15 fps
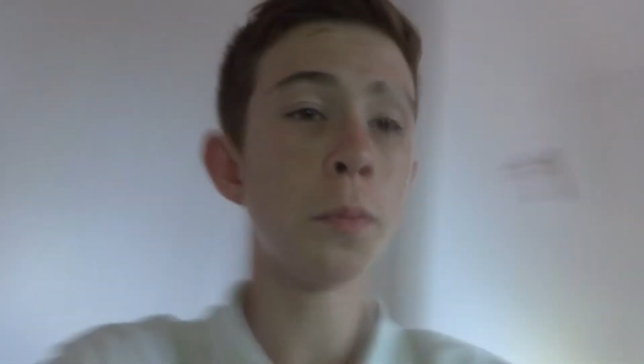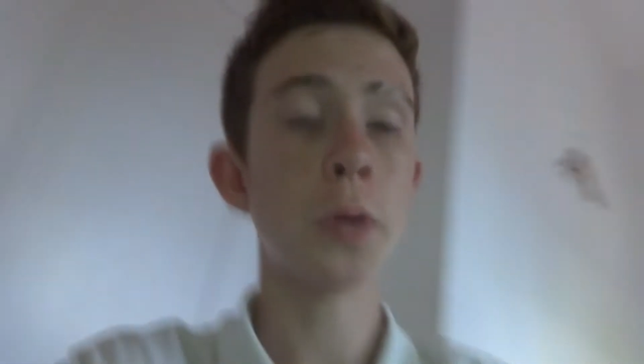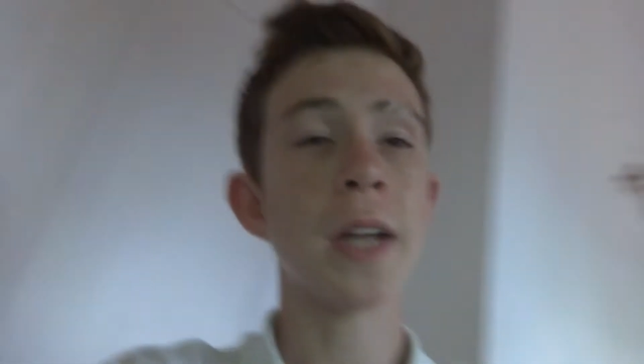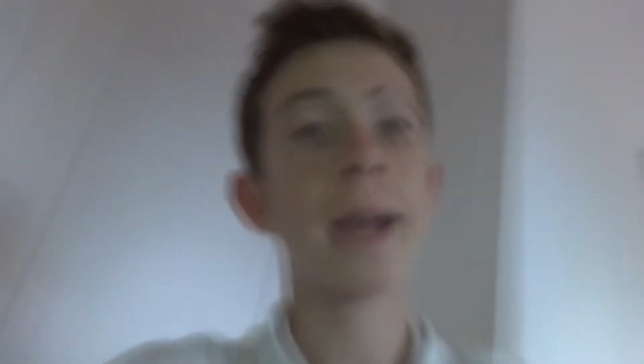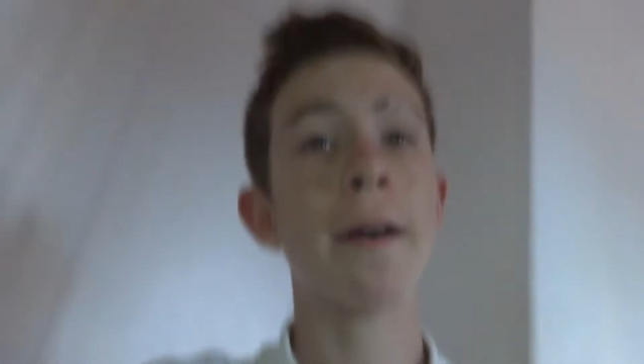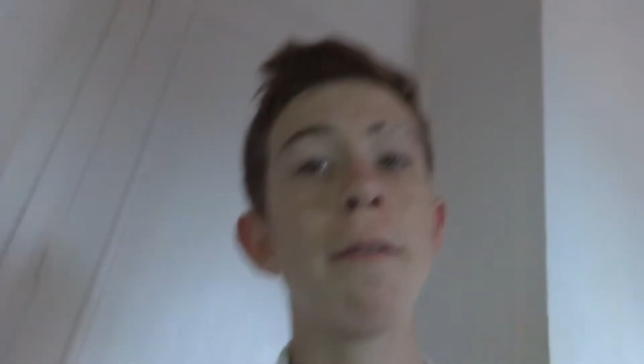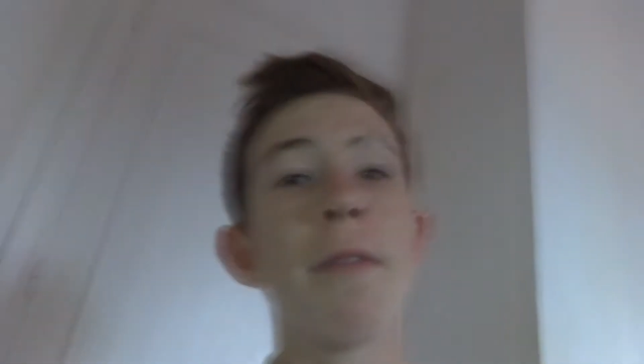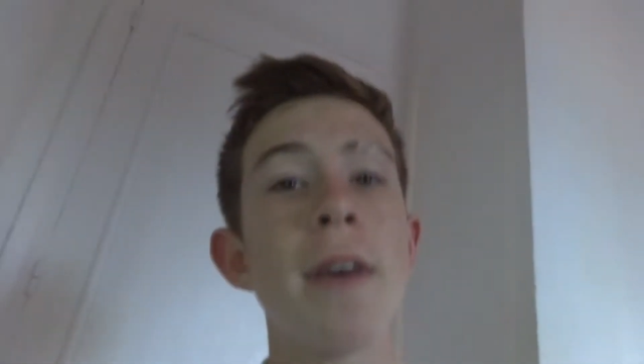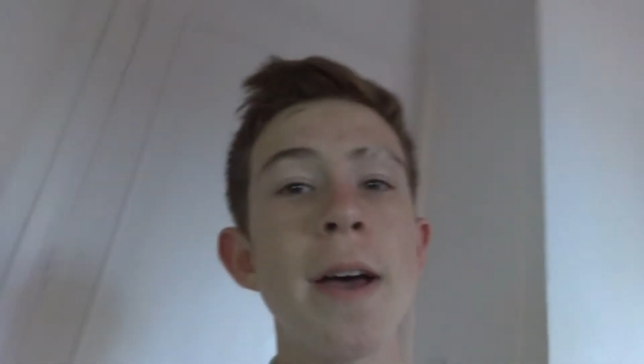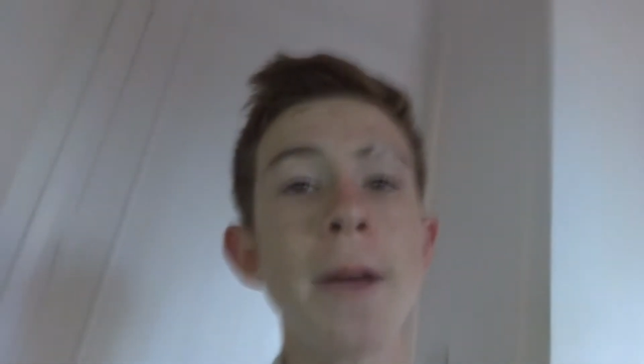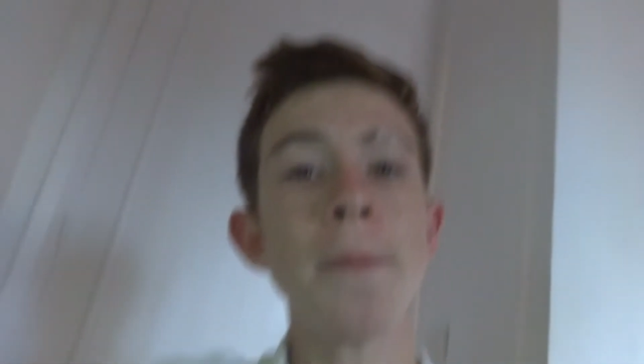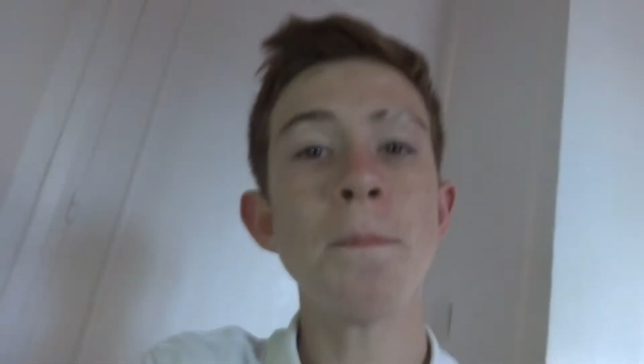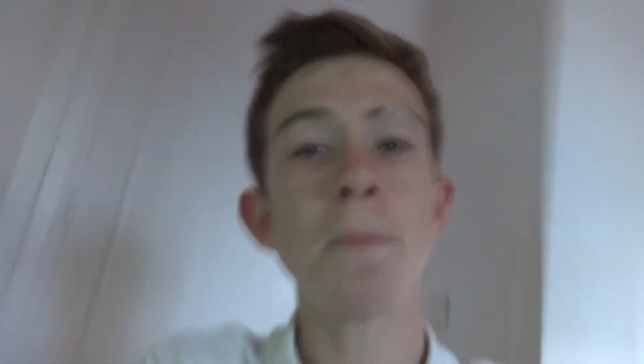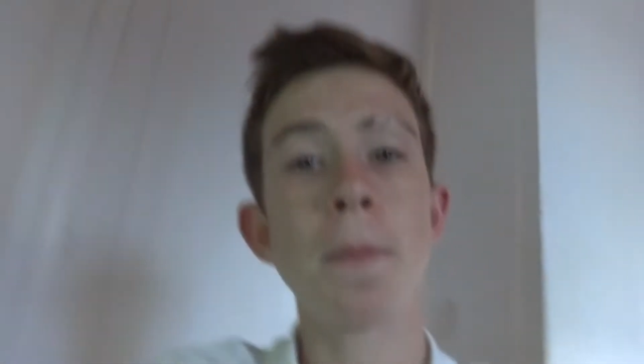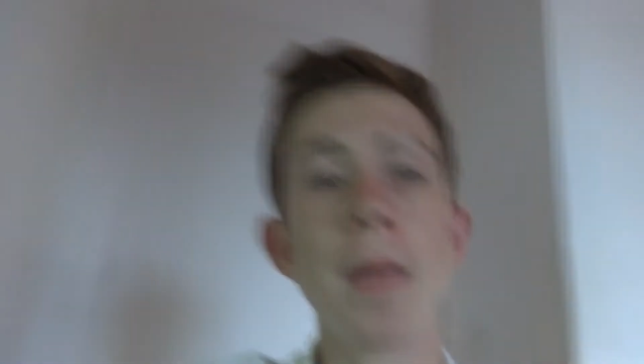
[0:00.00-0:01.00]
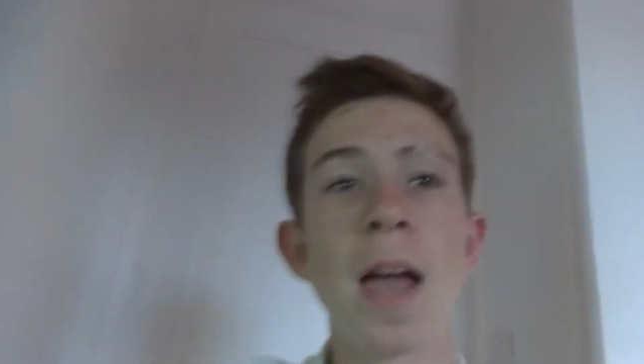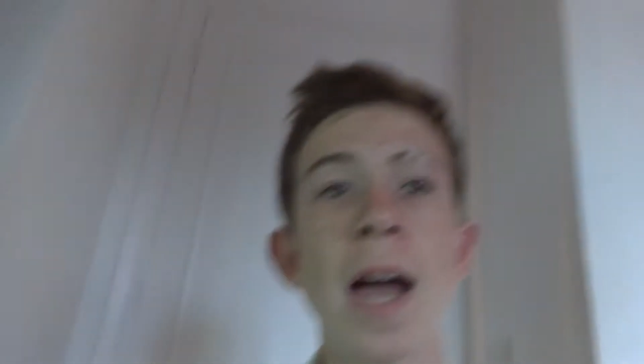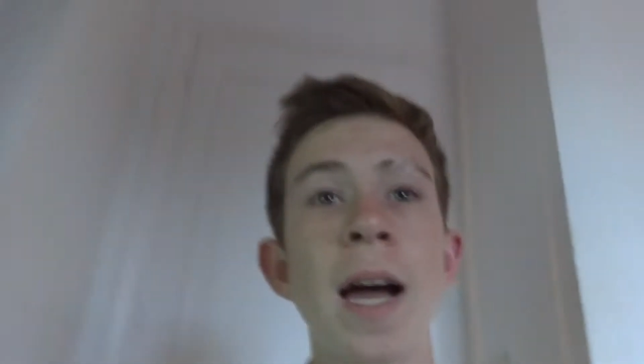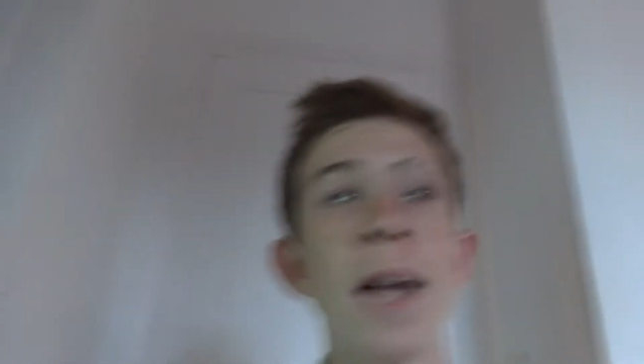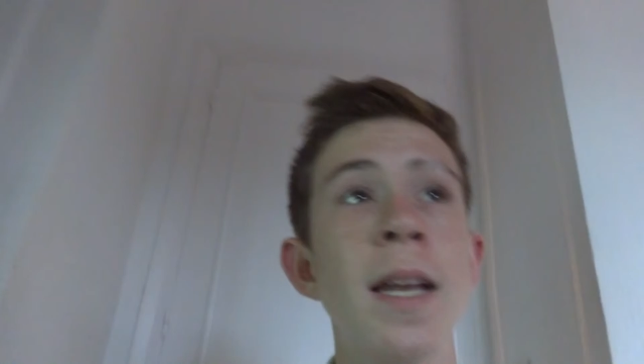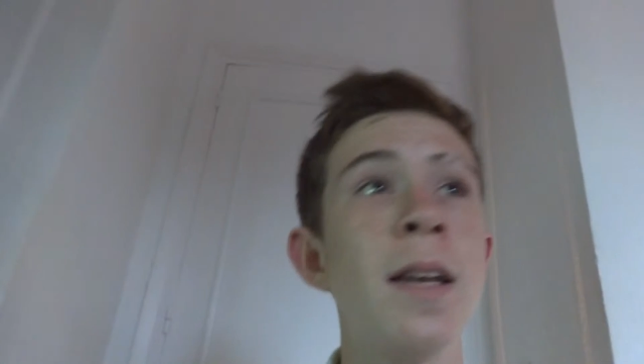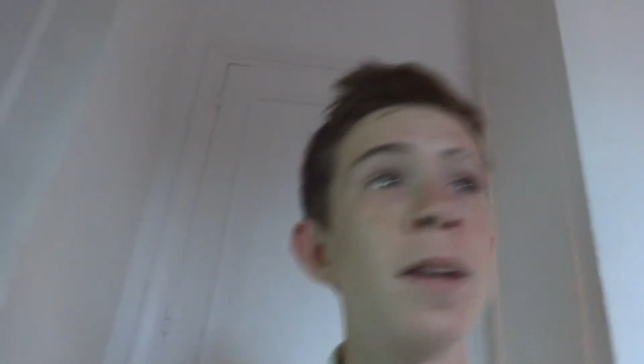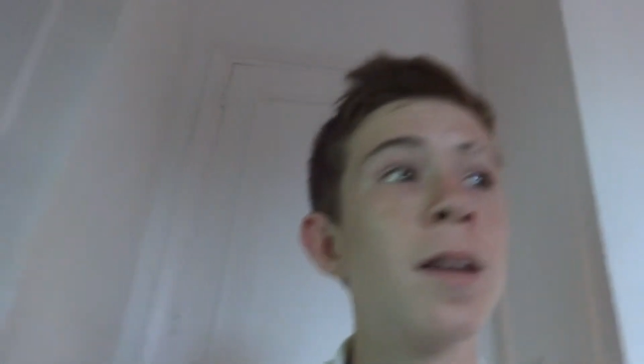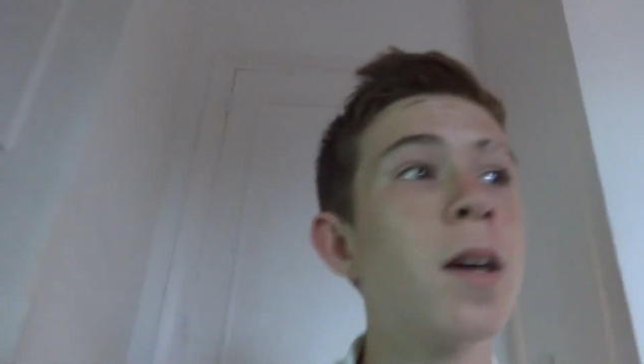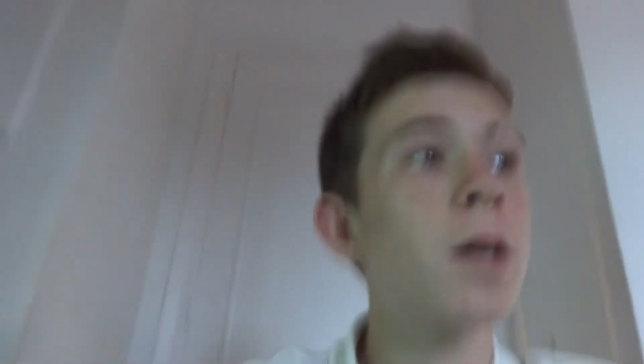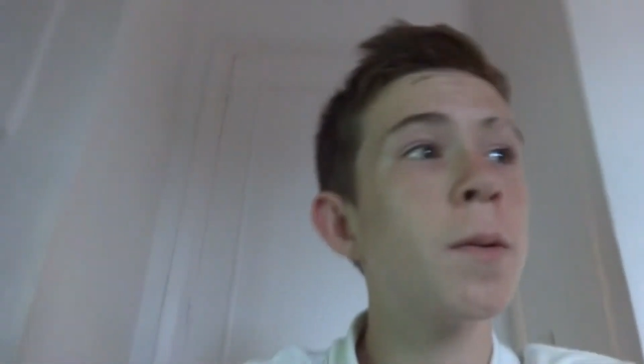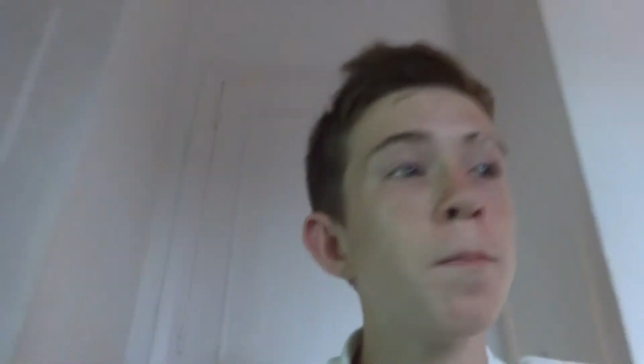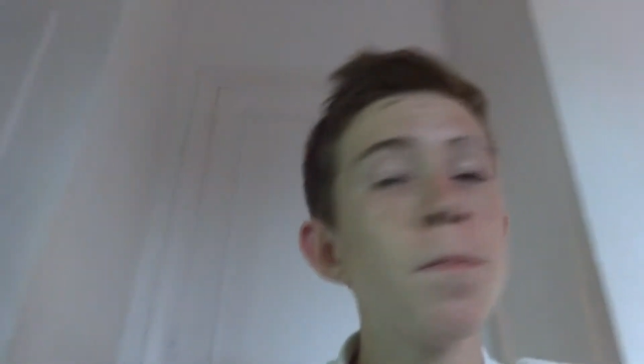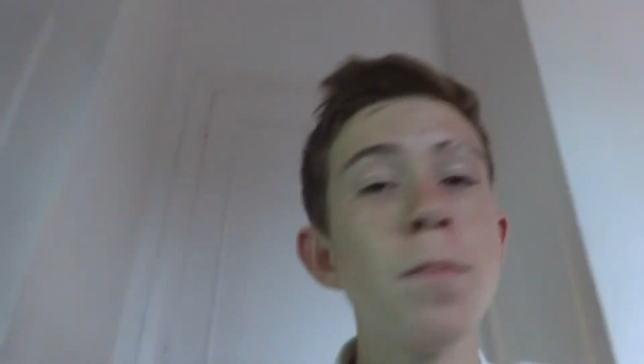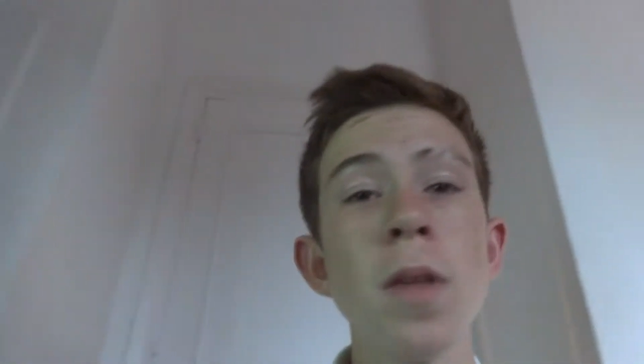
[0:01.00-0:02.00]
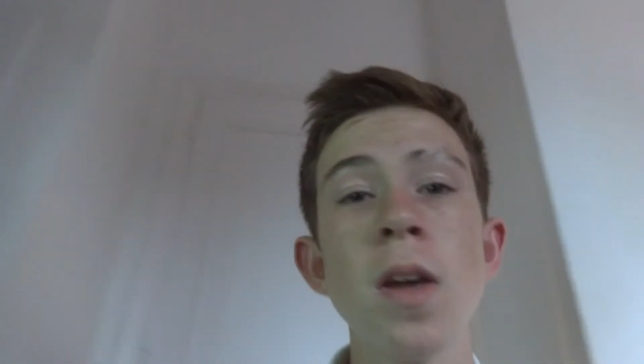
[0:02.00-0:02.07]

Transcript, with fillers: put out there. And um,